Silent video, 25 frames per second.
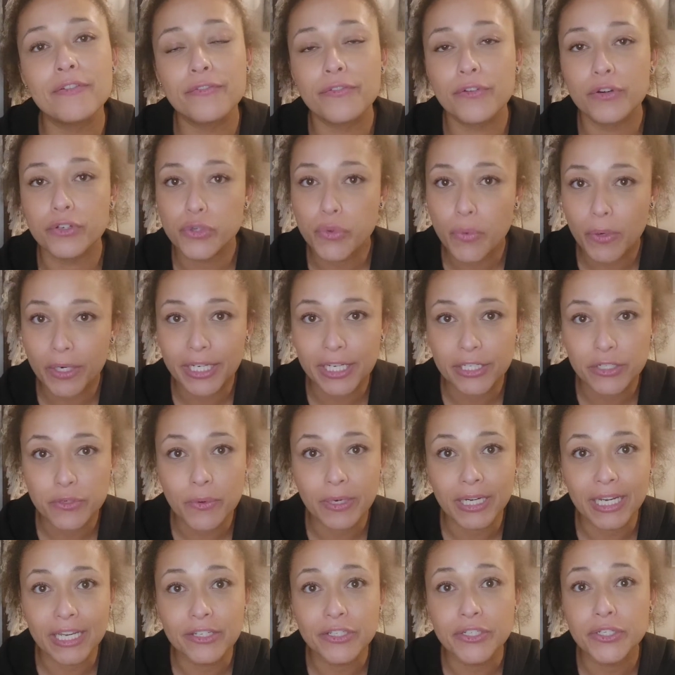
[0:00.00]
for
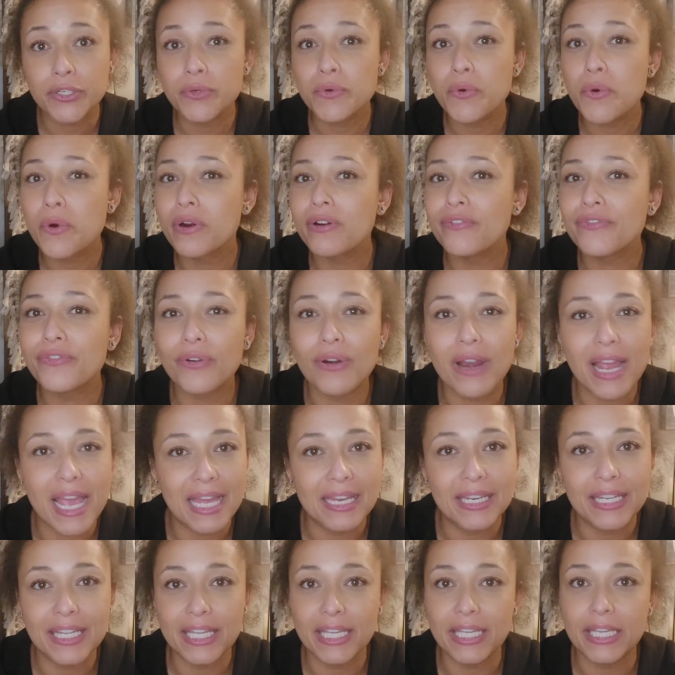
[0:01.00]
2022 or for
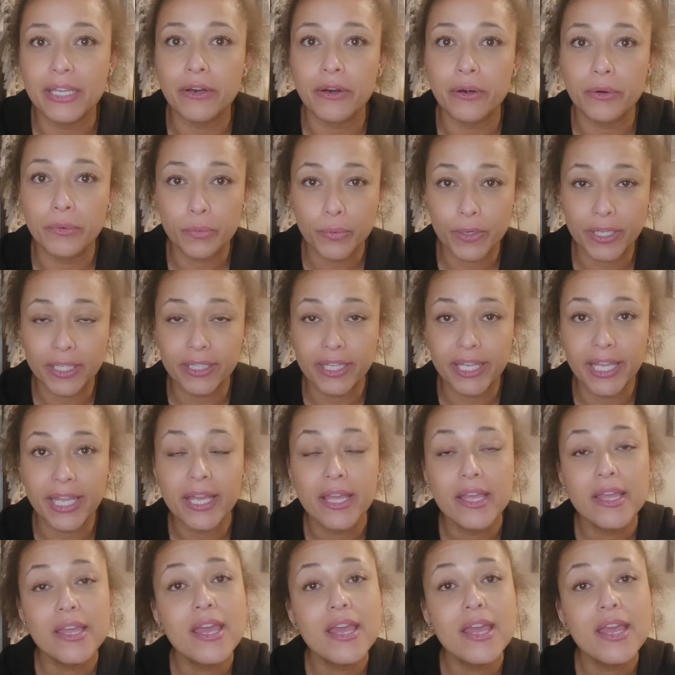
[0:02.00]
any year, really.